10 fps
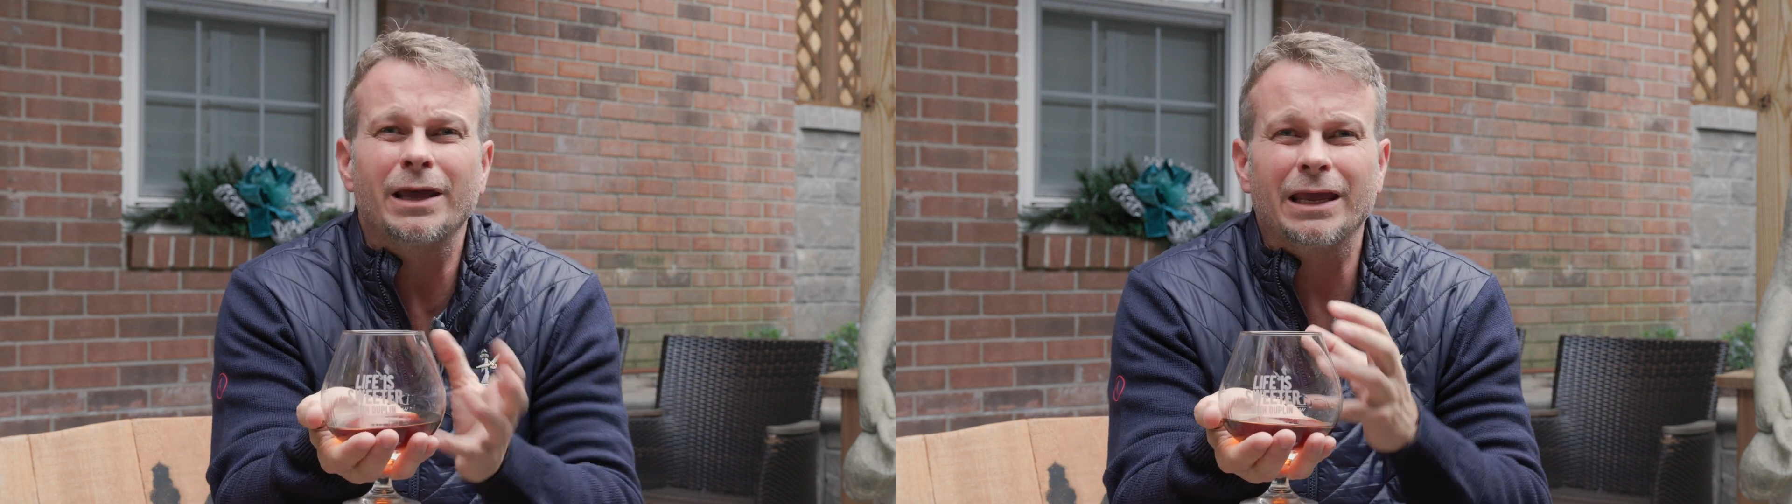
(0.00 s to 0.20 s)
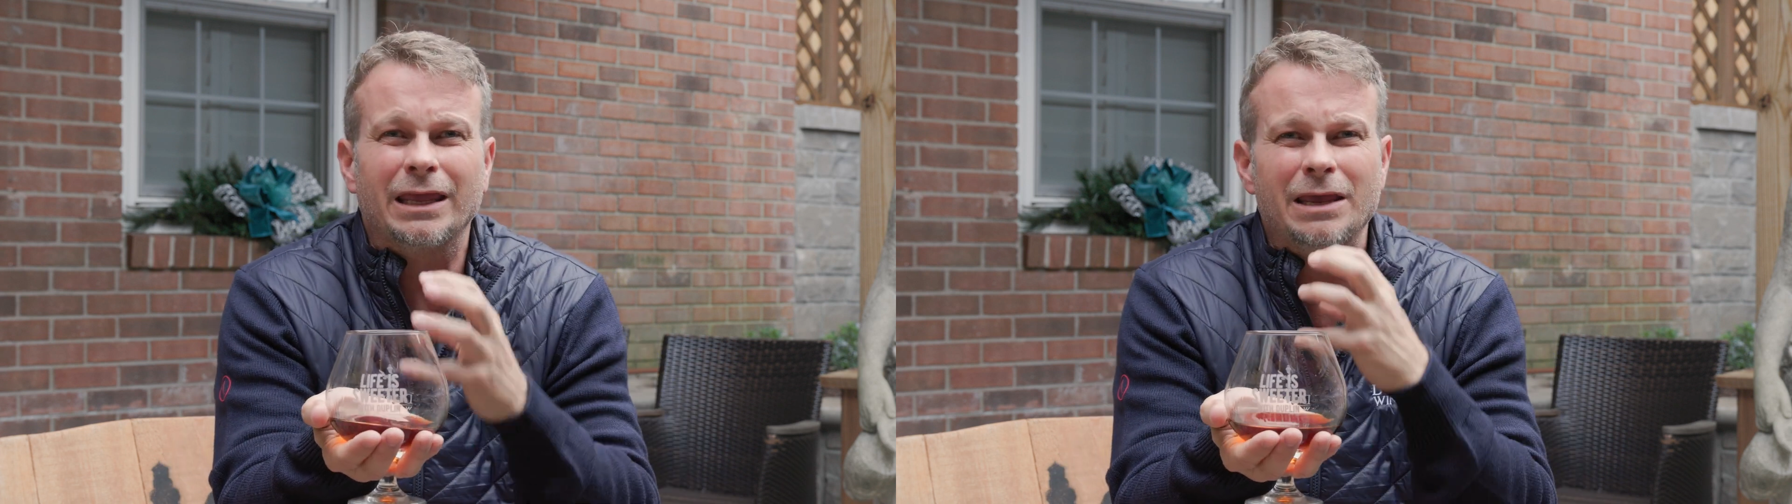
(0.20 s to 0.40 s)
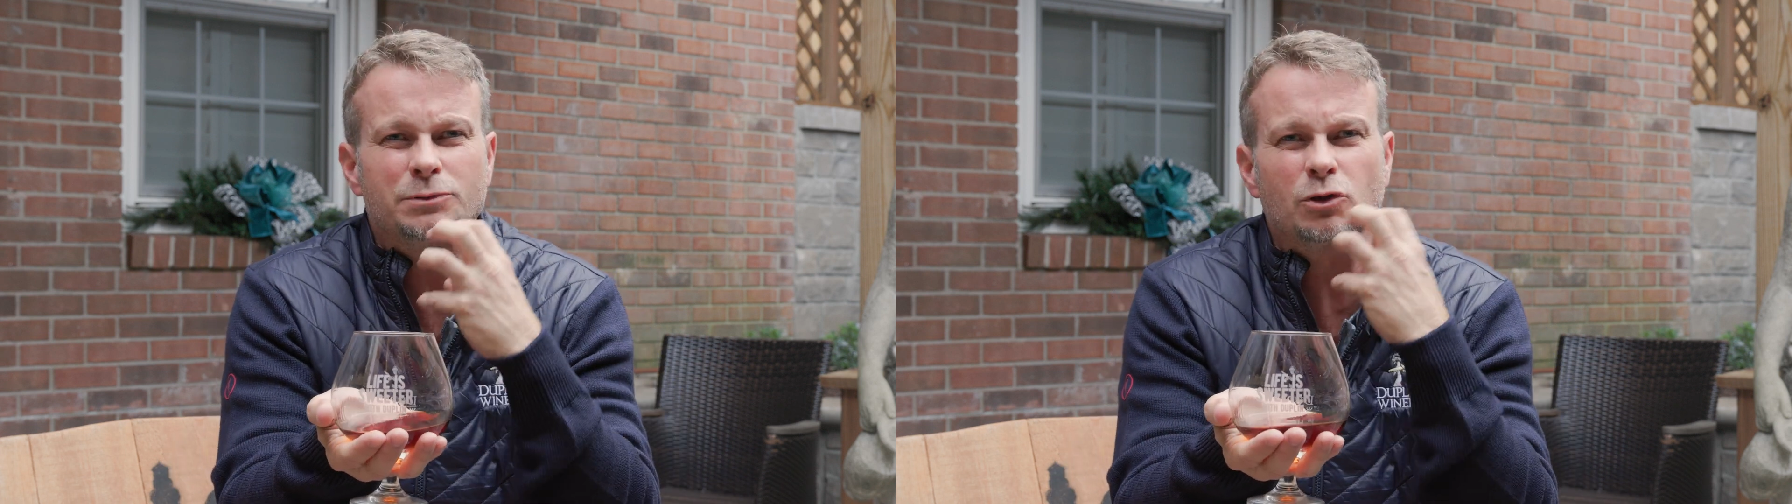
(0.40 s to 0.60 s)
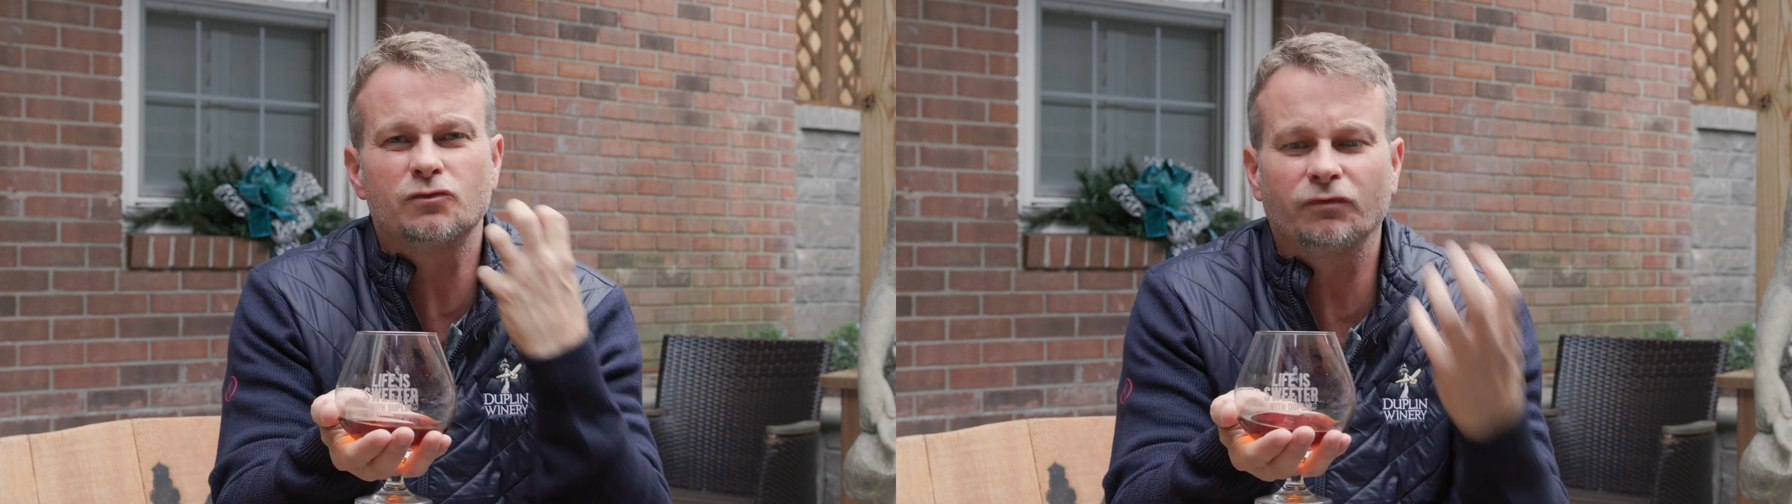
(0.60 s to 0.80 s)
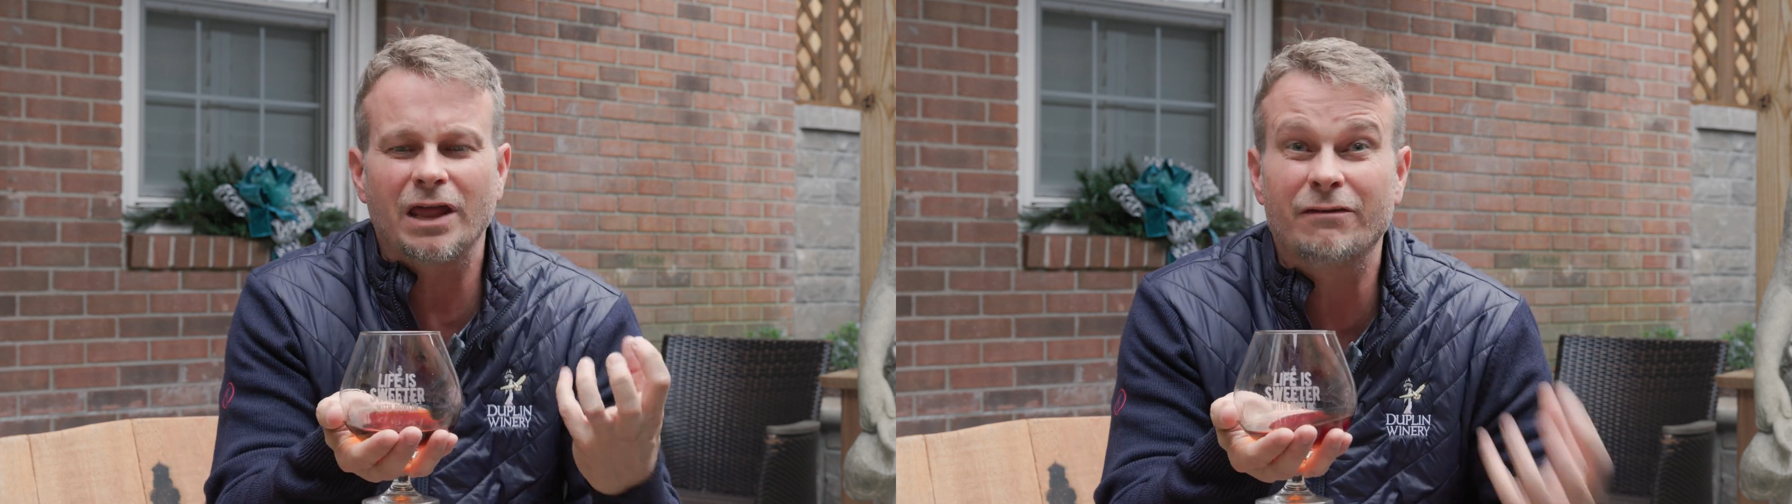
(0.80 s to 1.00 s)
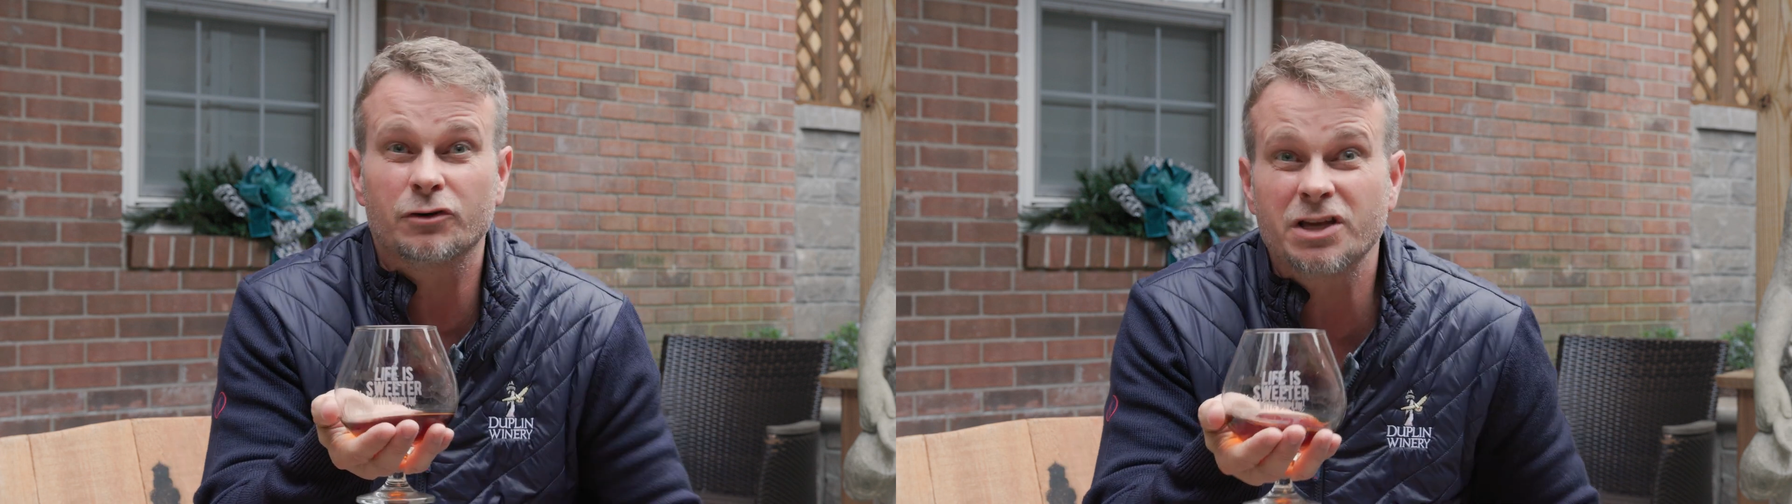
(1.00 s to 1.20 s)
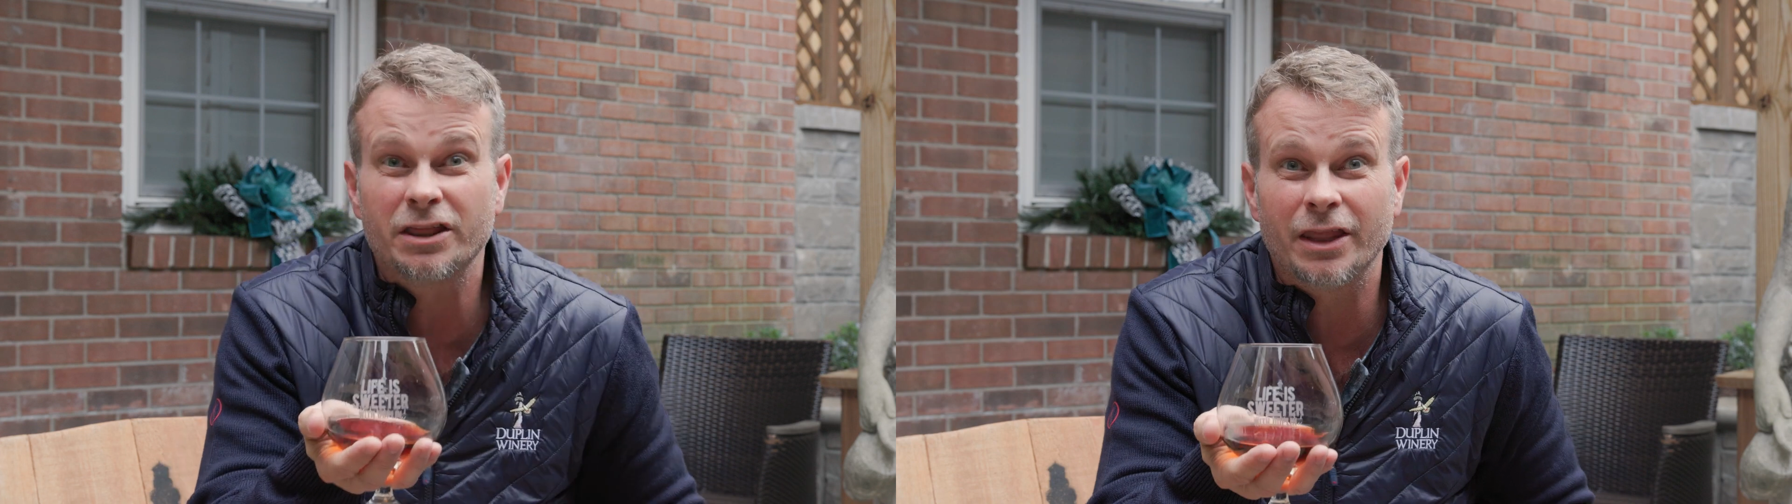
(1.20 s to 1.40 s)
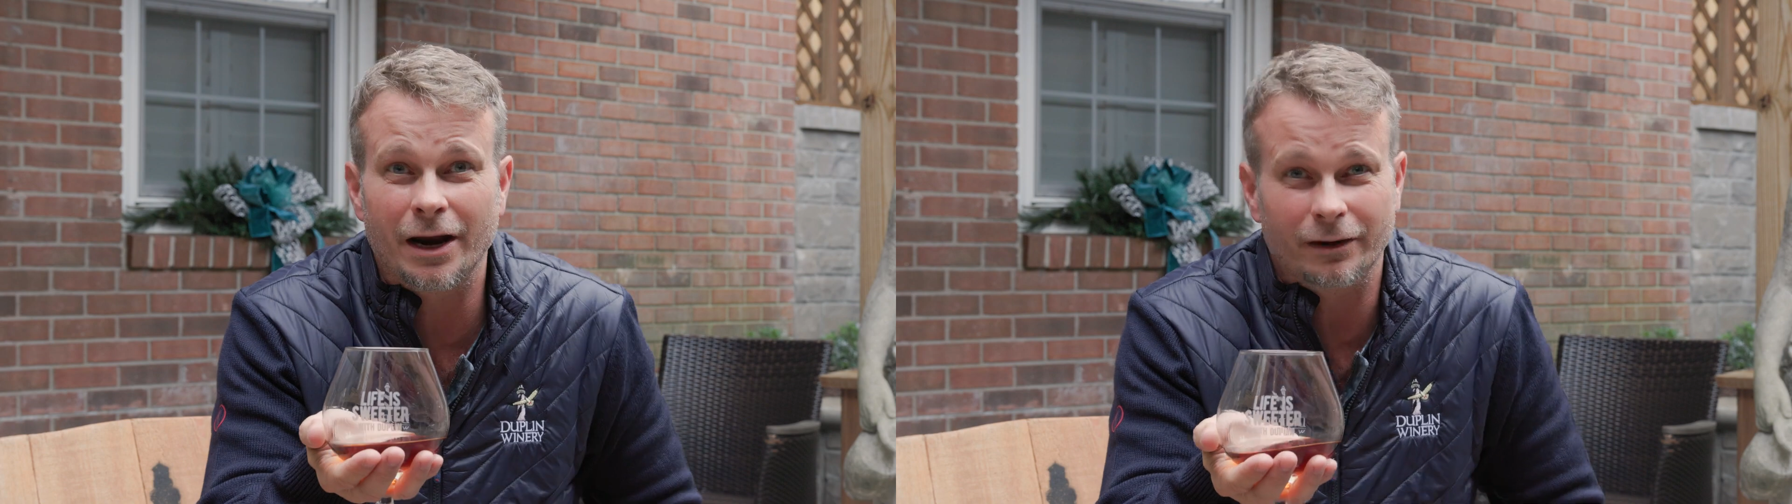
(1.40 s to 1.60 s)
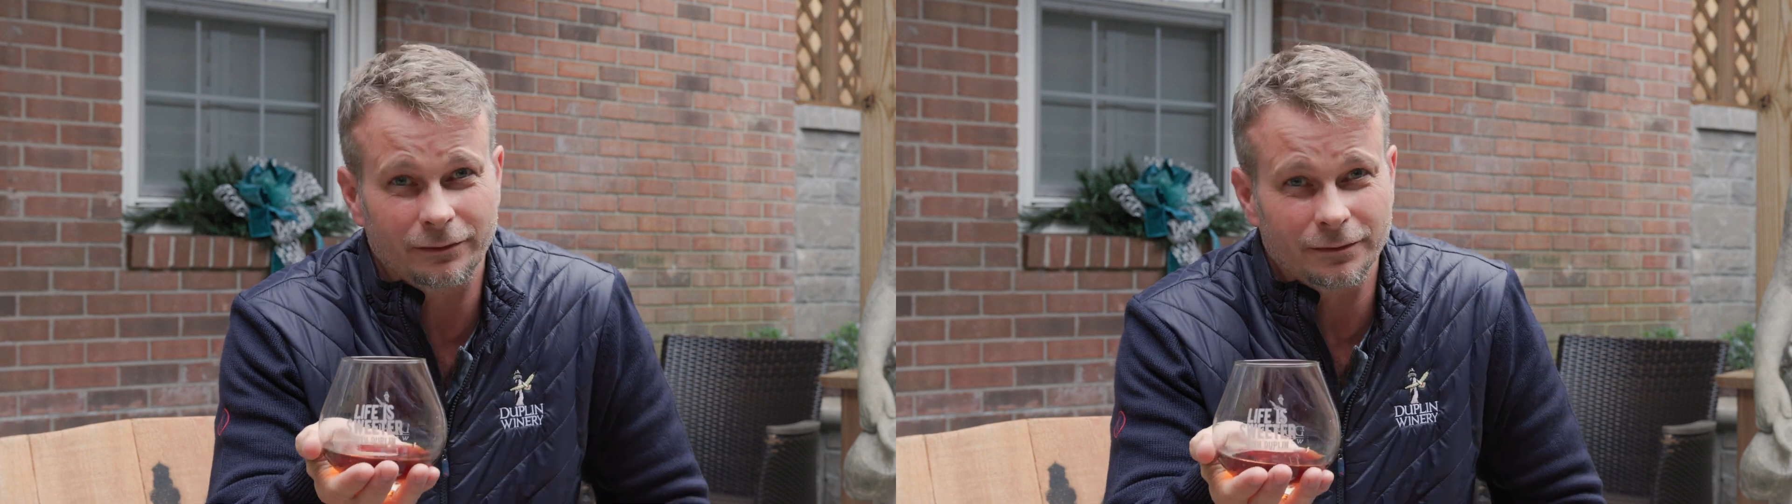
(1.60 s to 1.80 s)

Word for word: and it keeps those flavors in there.